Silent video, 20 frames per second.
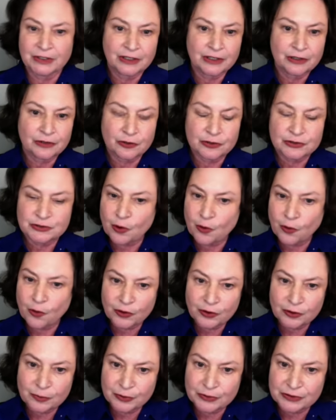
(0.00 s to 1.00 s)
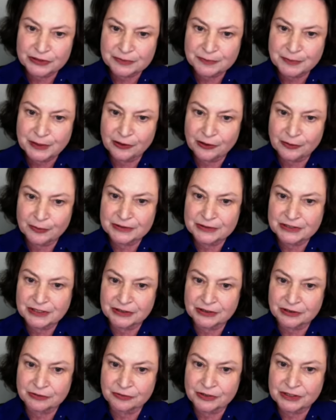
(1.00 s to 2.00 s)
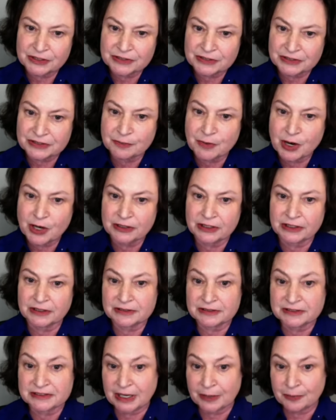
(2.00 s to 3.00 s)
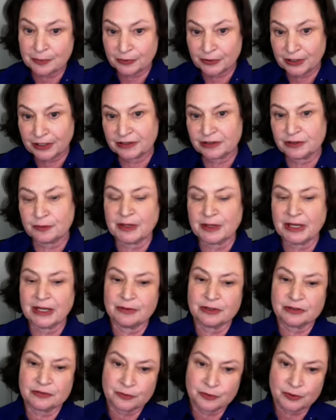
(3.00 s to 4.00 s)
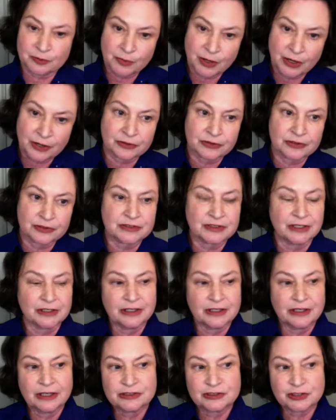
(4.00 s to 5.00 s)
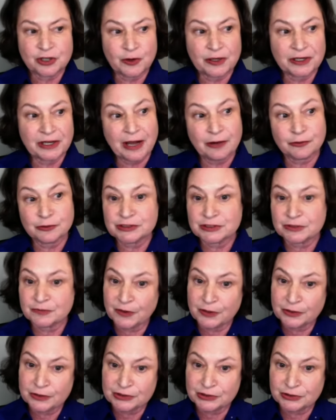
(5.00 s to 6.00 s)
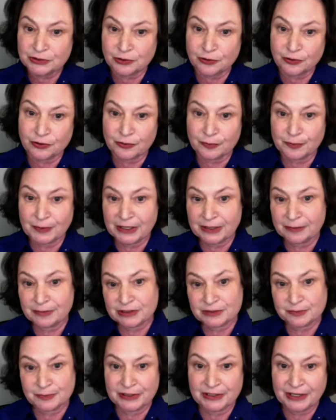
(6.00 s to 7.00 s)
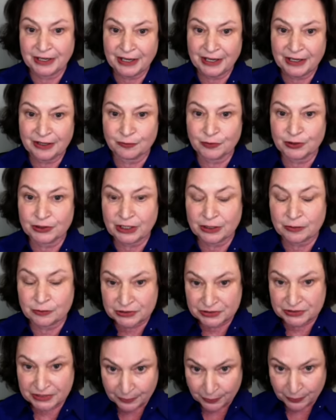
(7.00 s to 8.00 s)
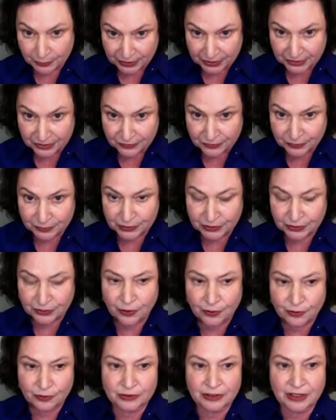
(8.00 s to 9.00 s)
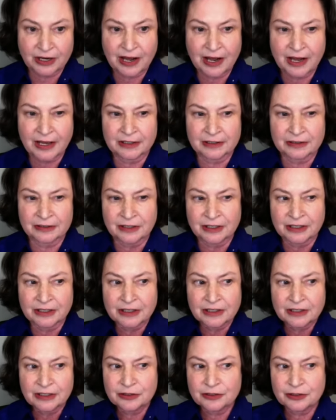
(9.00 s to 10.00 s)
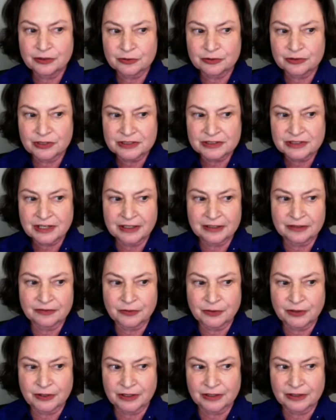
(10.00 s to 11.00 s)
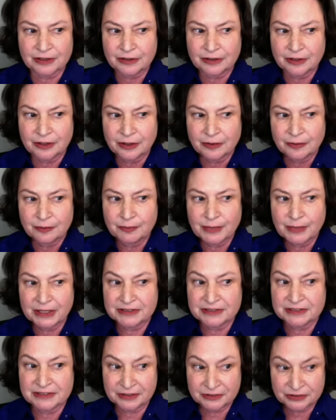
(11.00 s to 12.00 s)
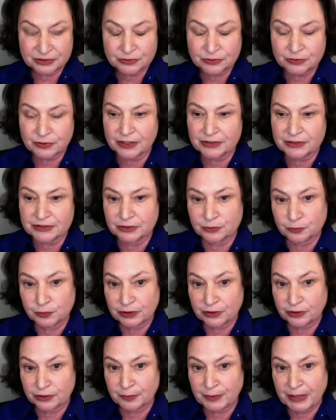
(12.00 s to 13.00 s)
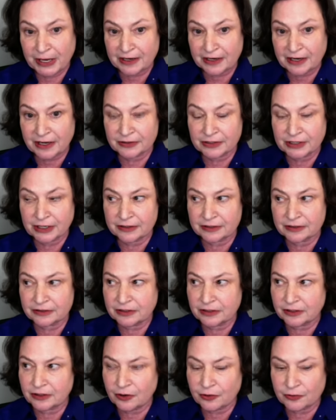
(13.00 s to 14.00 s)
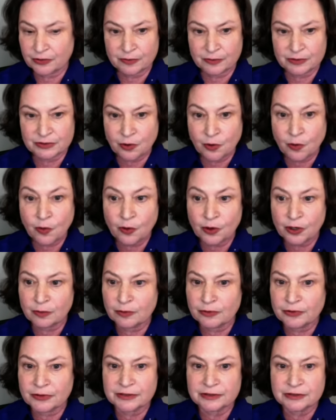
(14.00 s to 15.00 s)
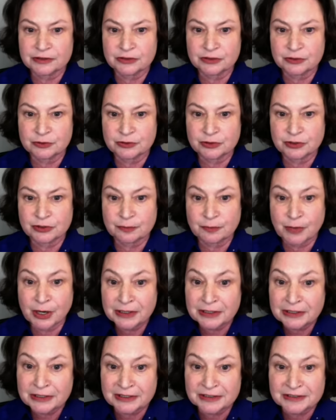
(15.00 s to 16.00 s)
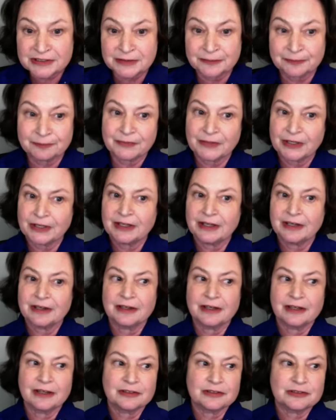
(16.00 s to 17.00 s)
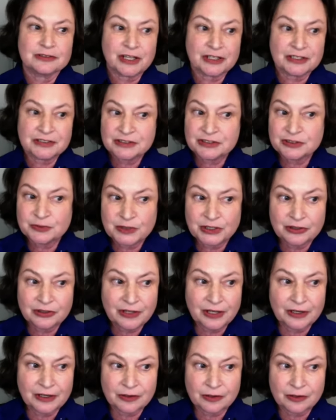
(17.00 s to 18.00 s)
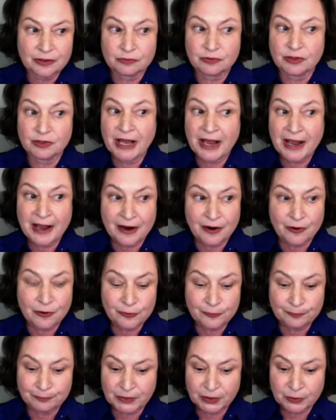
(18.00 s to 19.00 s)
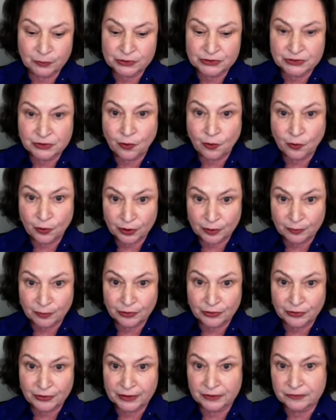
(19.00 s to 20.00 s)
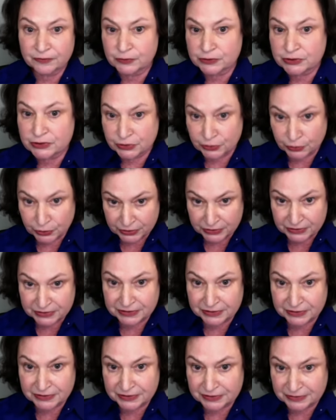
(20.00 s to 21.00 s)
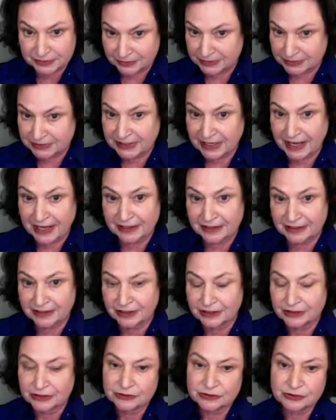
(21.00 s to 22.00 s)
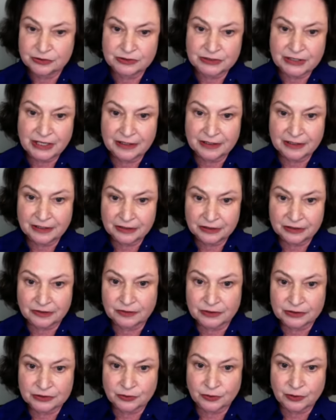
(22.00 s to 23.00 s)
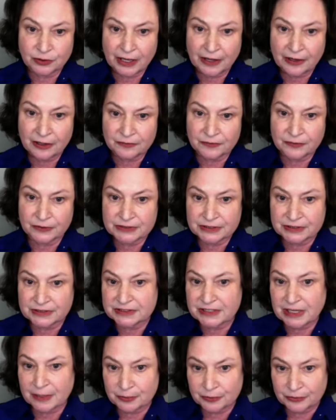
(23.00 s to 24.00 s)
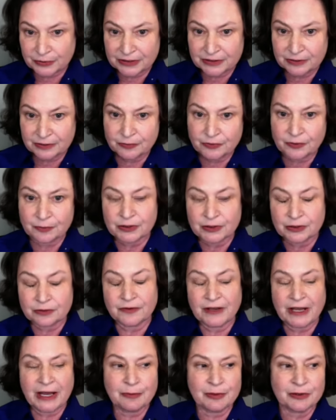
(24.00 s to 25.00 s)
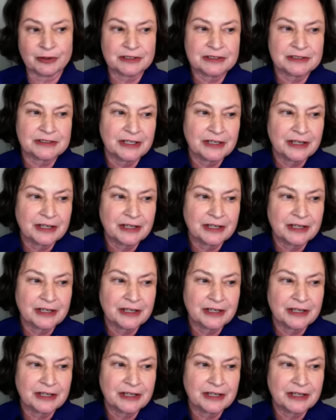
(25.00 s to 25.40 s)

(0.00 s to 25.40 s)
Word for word: those horrible experiments on the rhesus monkeys, separating the babies from the mothers, showing how dysfunctional the babies became when they were separated from their own kind. You know, this kind of thing makes sense to us. And we look back on that and think, oh, that was a horrible thing to do to the monkeys. Just as we think now it was a horrible thing for circuses, say, to take individual elephants and separate them from their families.